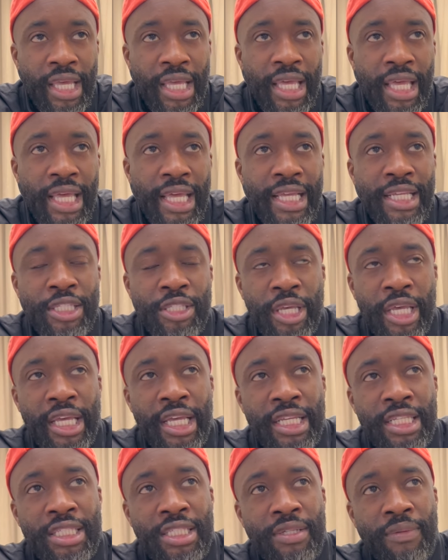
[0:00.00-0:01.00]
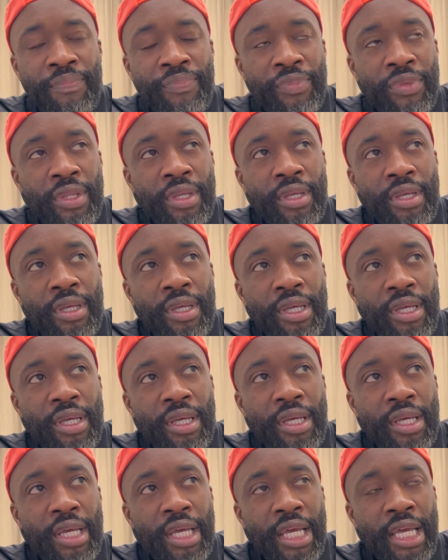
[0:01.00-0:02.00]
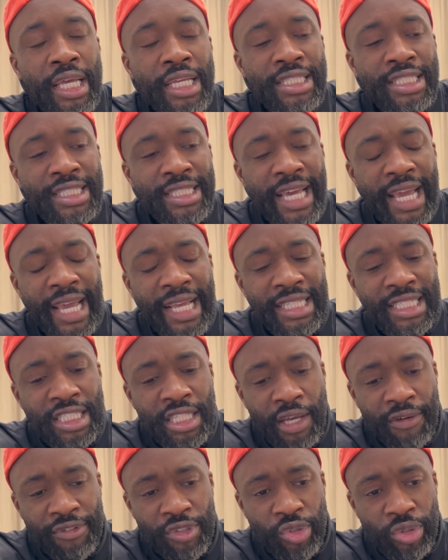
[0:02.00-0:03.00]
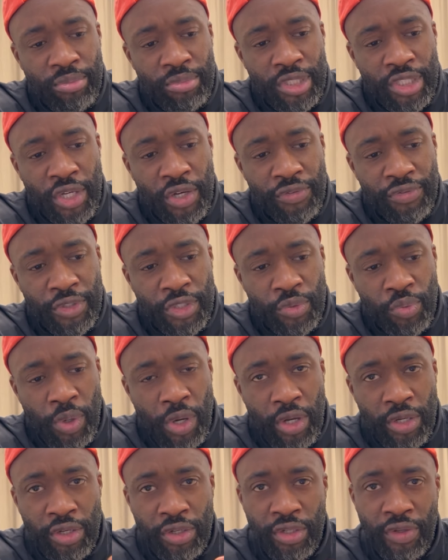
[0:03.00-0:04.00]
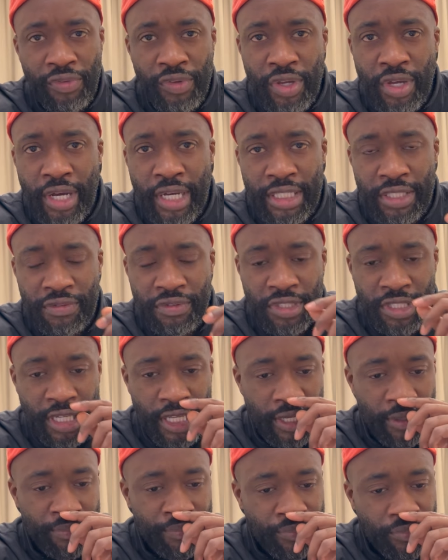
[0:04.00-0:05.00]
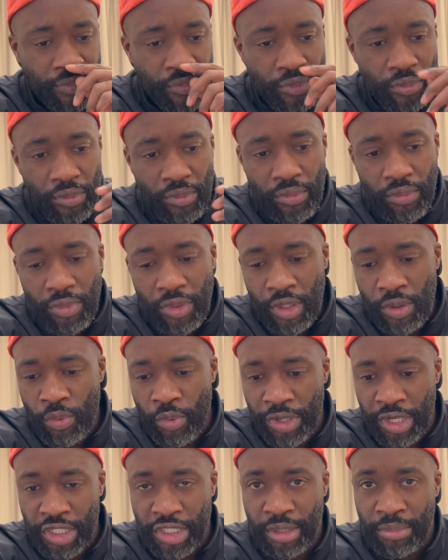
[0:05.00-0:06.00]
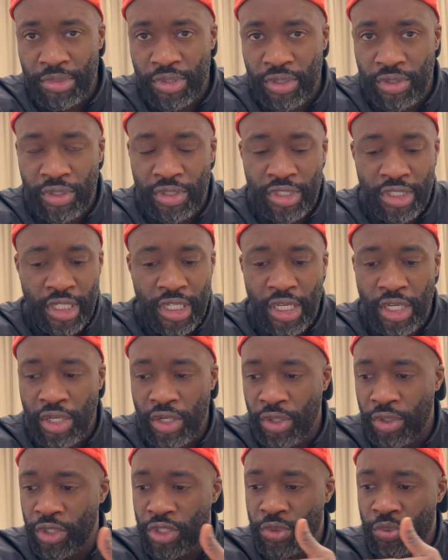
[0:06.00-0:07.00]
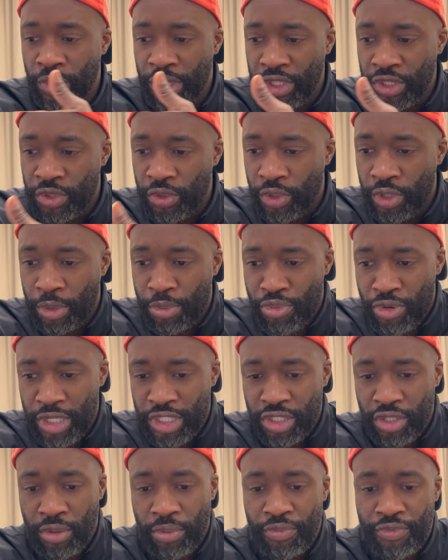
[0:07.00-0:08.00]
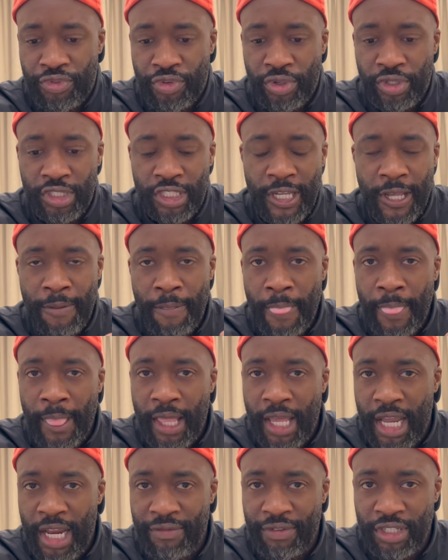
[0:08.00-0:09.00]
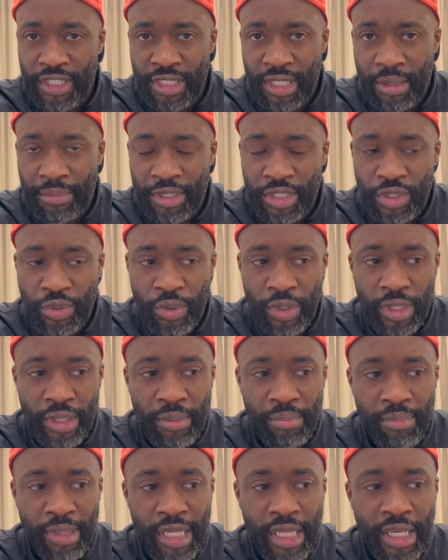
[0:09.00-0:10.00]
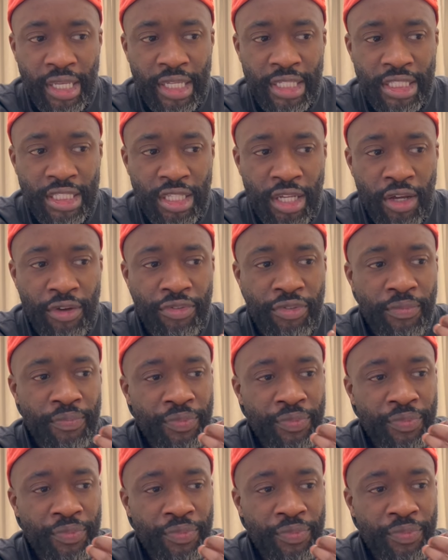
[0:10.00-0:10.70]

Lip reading: He's saying stuff to himself as well. I don't know if you guys have seen him when he jumps on the scales, when he's doing the press conference, every time he's doing the media stuff,